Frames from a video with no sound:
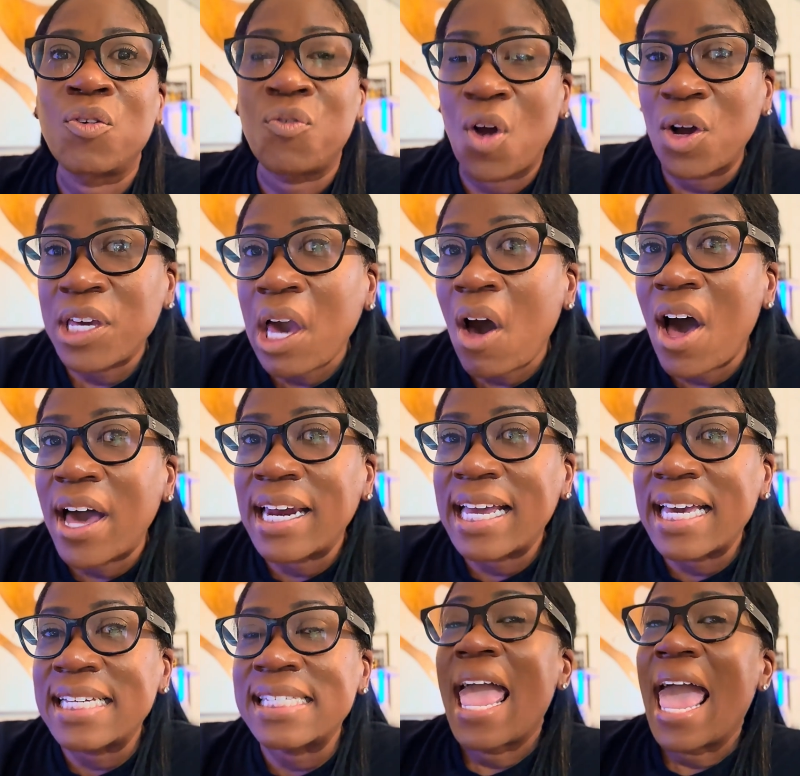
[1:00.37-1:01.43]
grow your
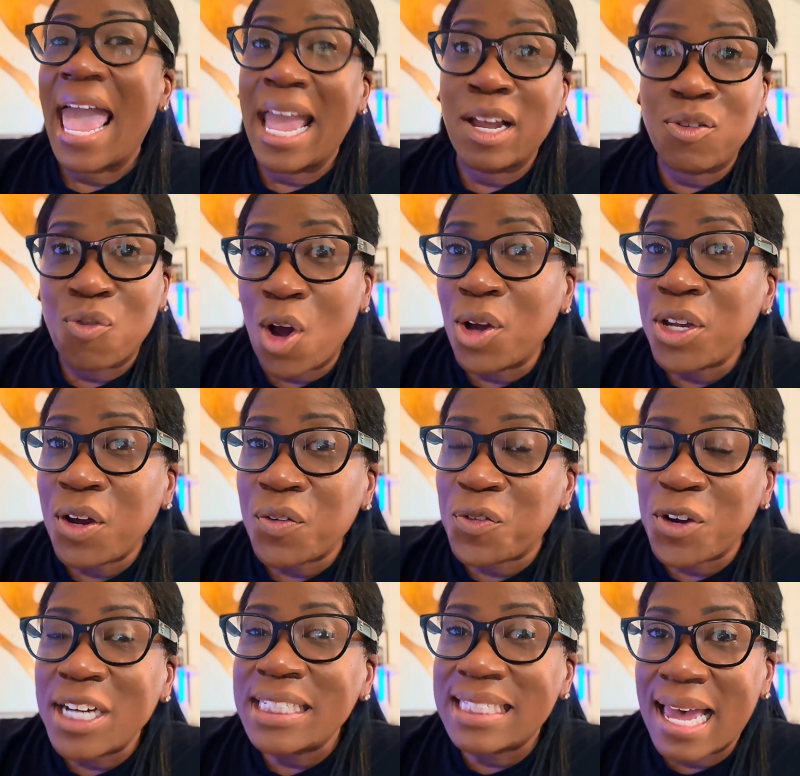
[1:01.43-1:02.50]
audience, and grow your
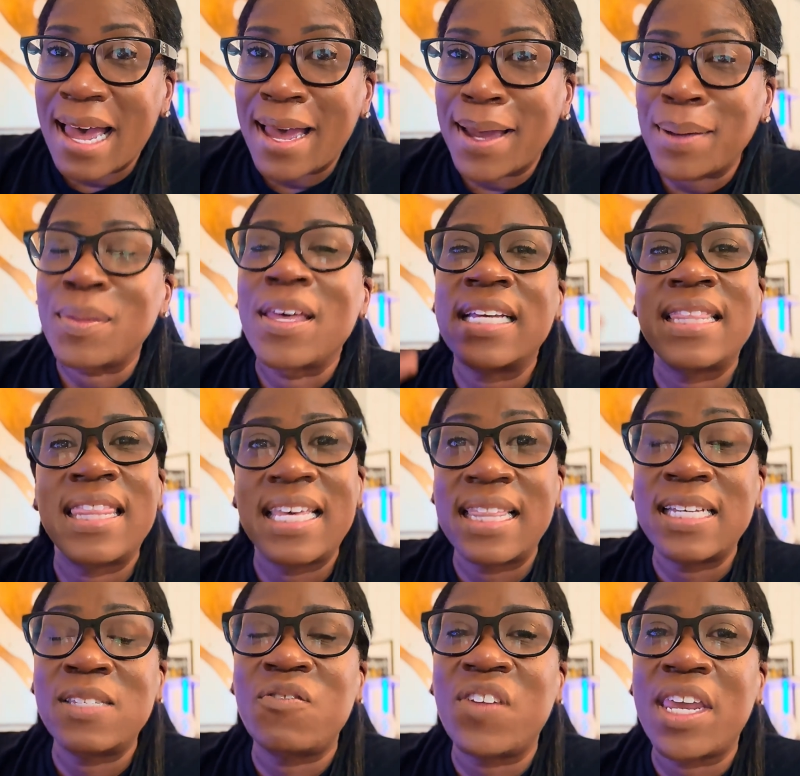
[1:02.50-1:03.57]
free time, then
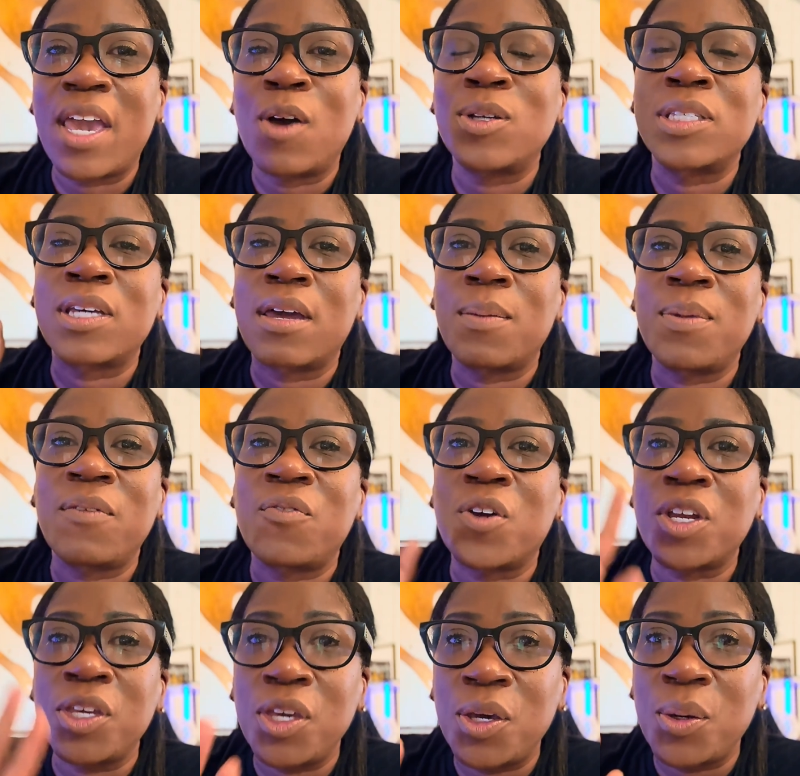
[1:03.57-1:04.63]
this video is going to be for
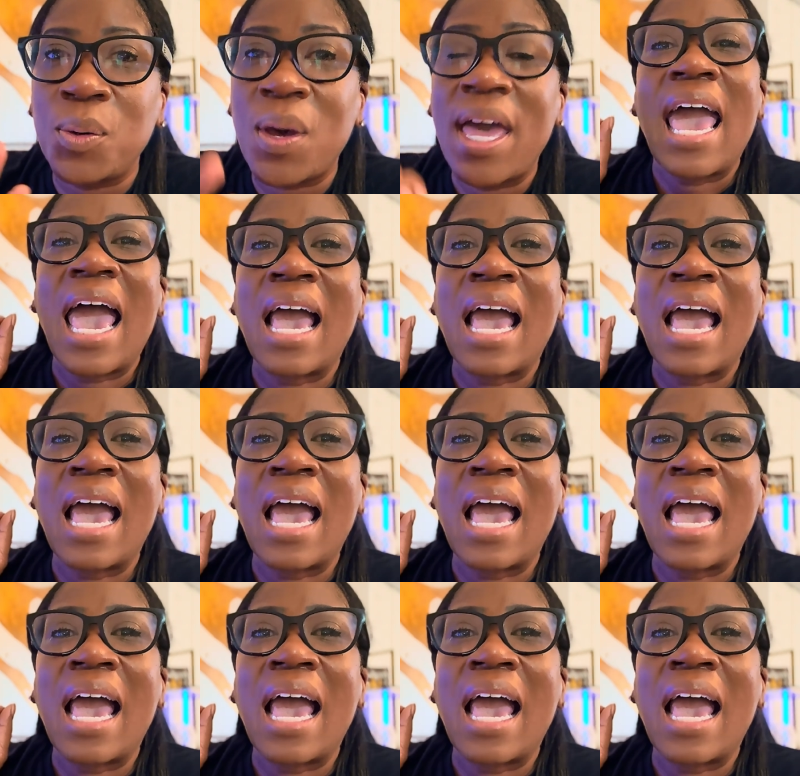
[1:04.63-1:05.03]
you.